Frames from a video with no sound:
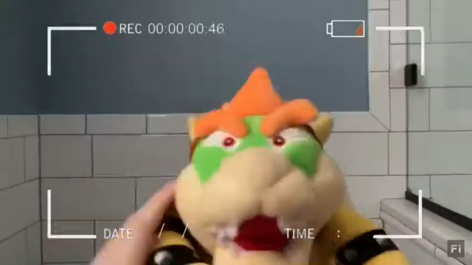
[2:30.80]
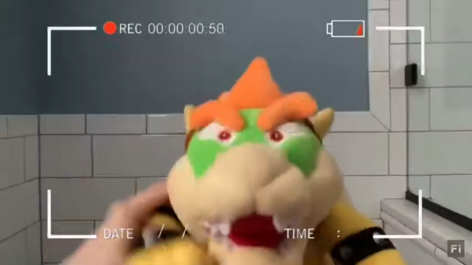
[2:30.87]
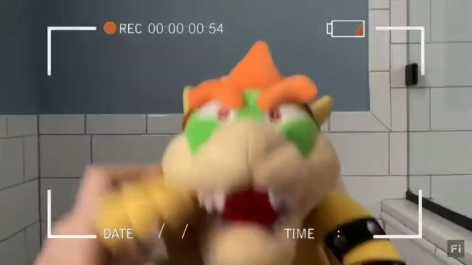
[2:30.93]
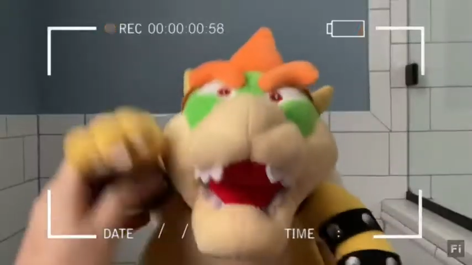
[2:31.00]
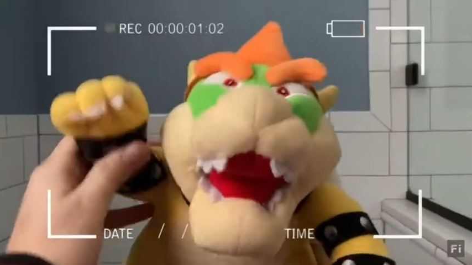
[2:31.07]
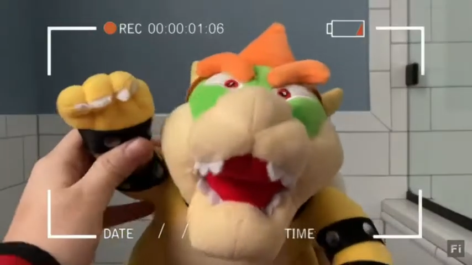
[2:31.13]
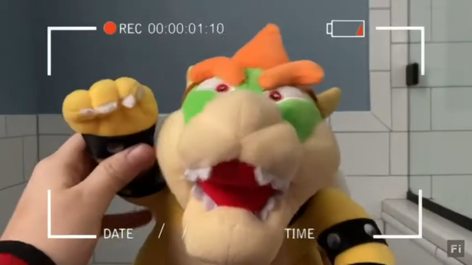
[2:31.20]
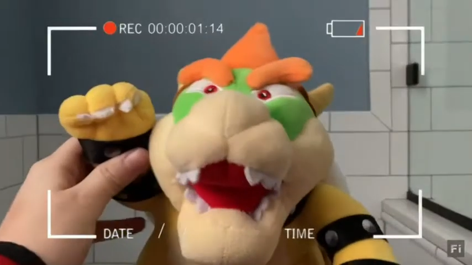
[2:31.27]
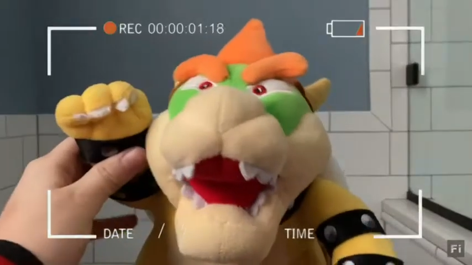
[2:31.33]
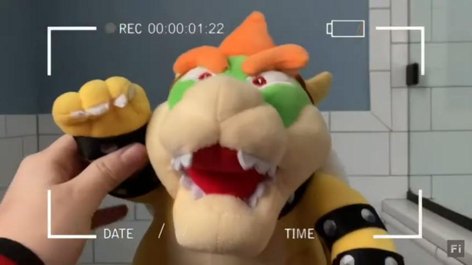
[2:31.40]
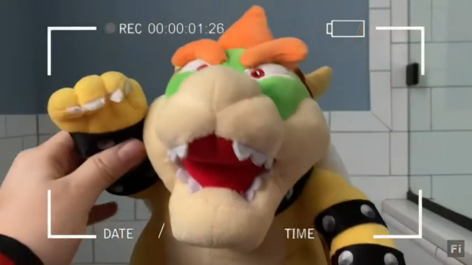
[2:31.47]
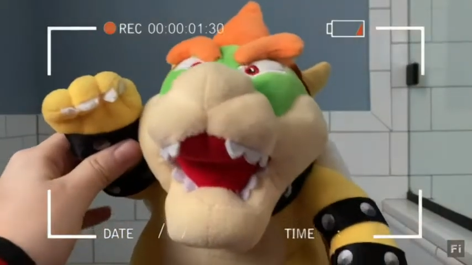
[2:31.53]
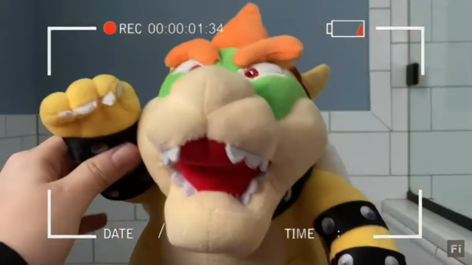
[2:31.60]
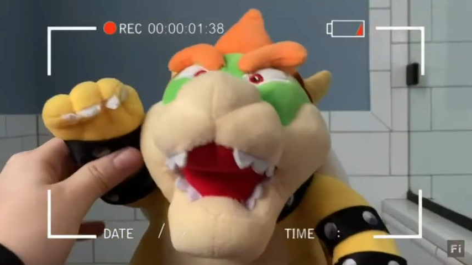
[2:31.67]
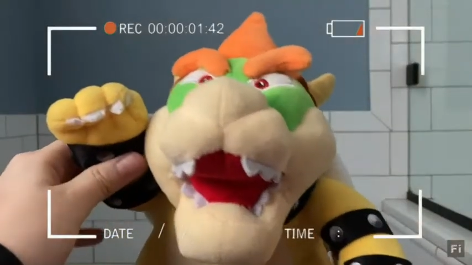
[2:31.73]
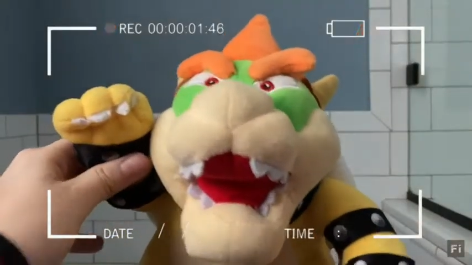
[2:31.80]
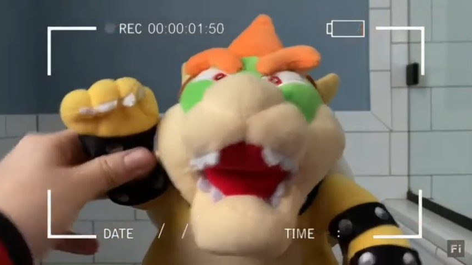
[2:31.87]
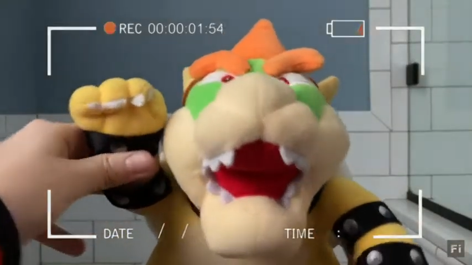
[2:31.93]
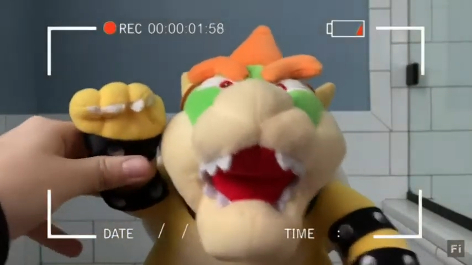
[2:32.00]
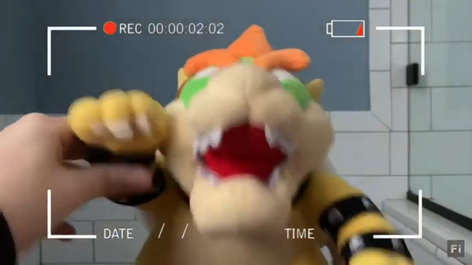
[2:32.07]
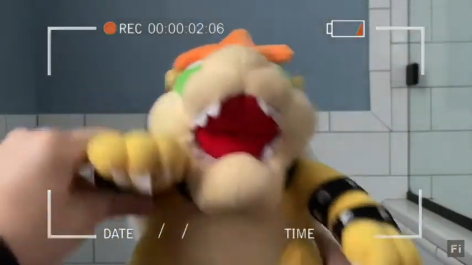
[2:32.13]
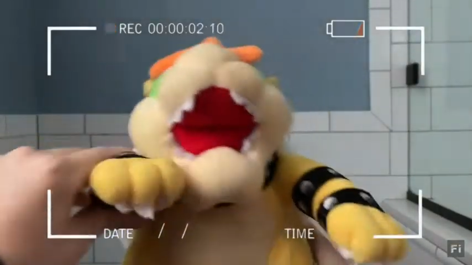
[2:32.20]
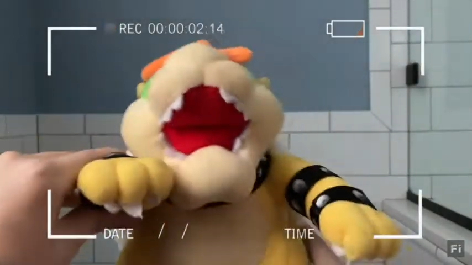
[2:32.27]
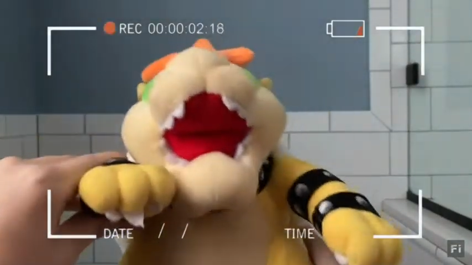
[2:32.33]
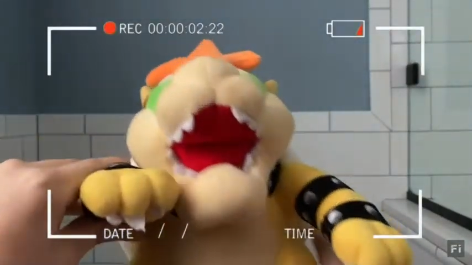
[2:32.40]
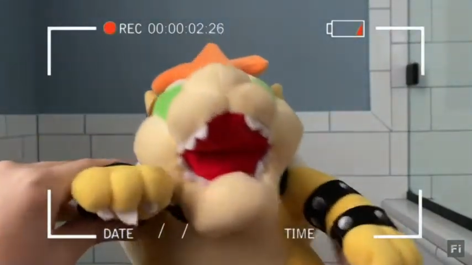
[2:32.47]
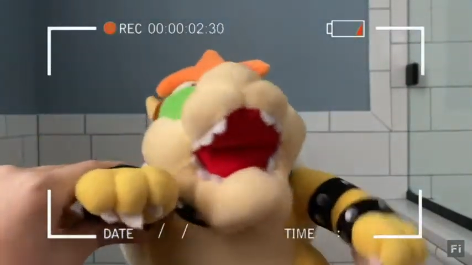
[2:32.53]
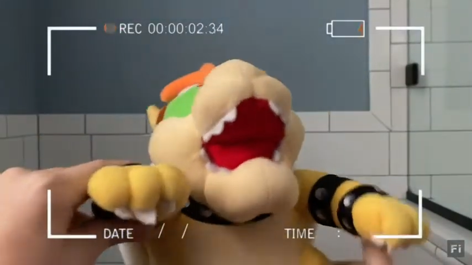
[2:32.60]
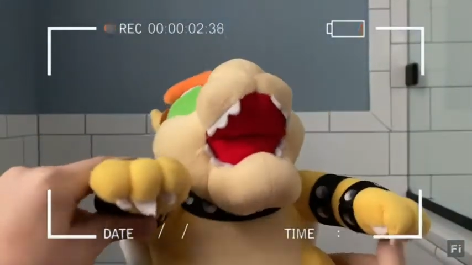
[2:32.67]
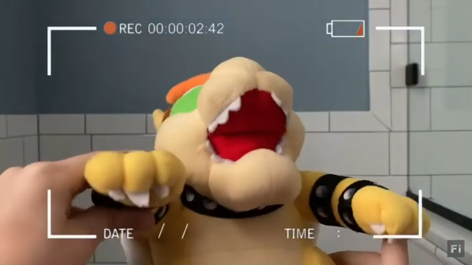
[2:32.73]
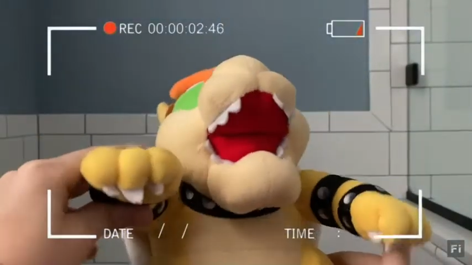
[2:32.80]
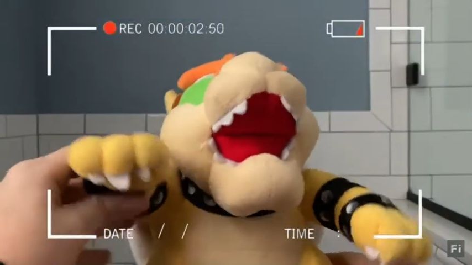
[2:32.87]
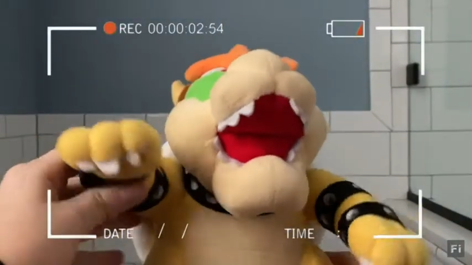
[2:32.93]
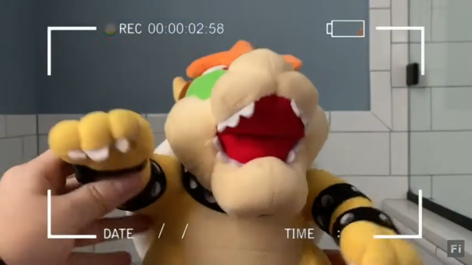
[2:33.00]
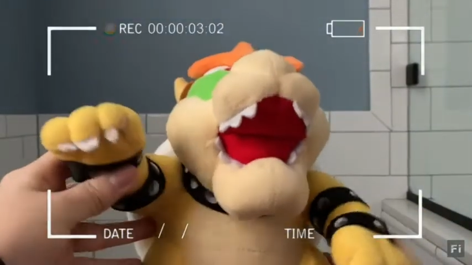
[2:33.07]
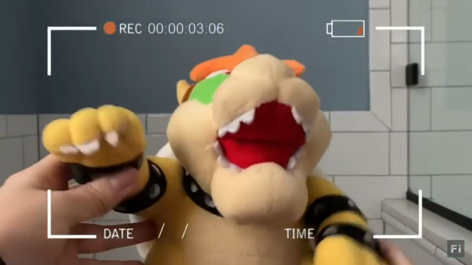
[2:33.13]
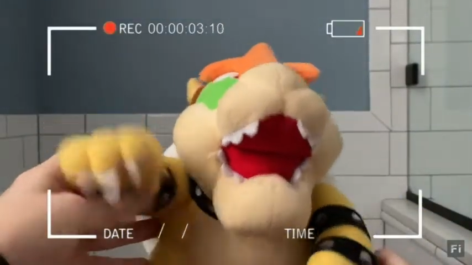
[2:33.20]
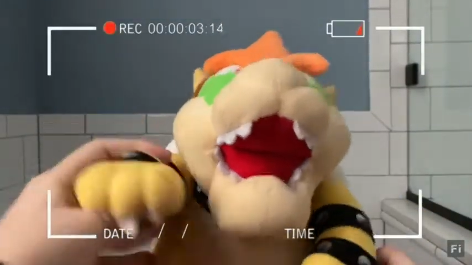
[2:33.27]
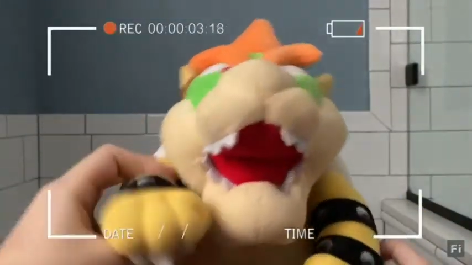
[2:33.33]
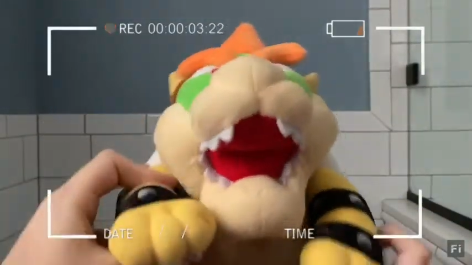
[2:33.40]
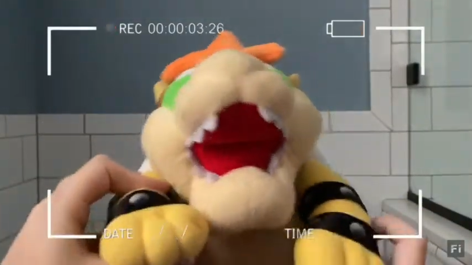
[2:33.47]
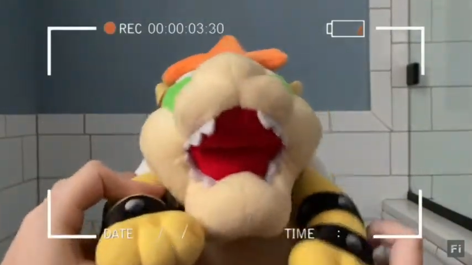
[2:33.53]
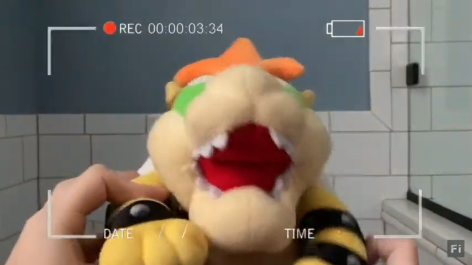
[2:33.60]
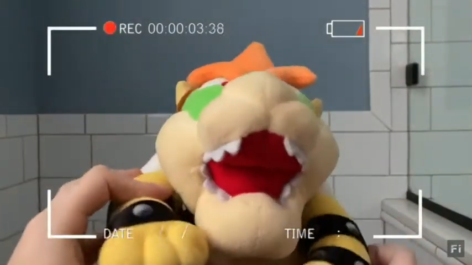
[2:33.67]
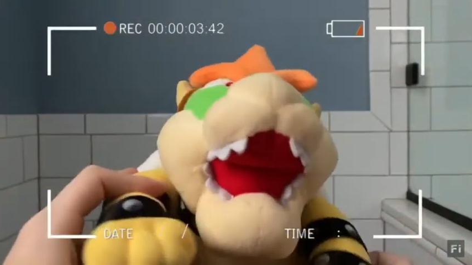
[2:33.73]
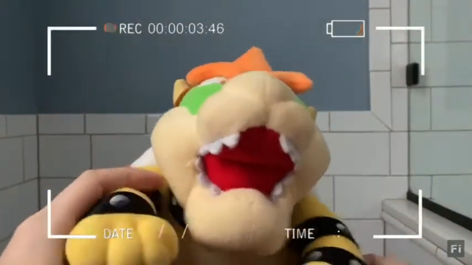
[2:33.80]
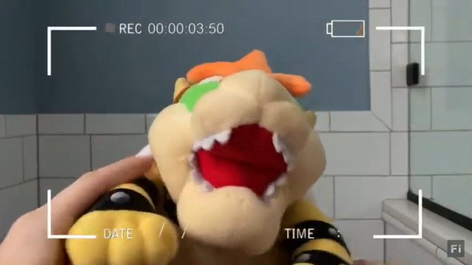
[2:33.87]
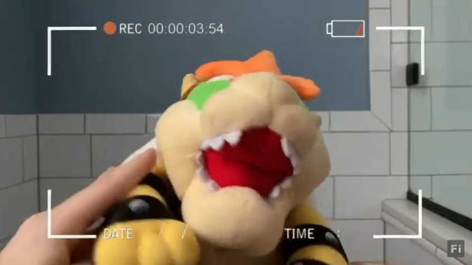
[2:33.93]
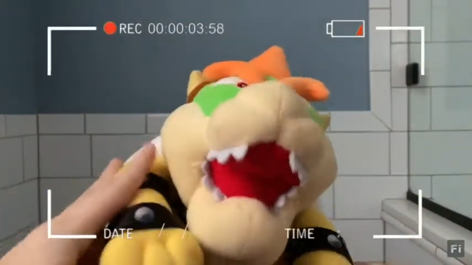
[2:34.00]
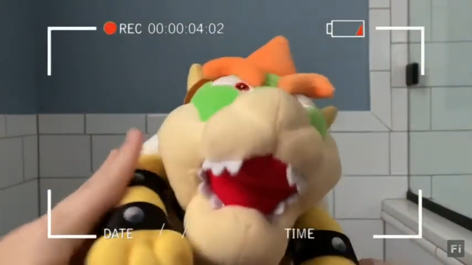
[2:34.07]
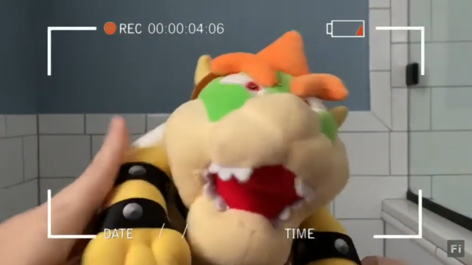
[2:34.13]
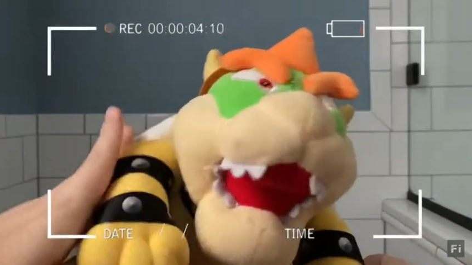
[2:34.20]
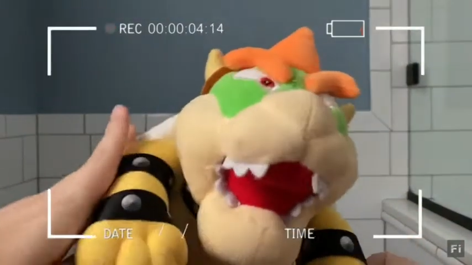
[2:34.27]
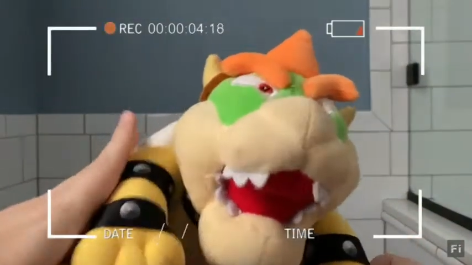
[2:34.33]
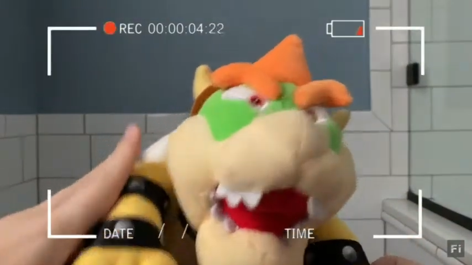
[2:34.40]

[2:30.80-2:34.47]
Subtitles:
Nobody's mouth can be seen.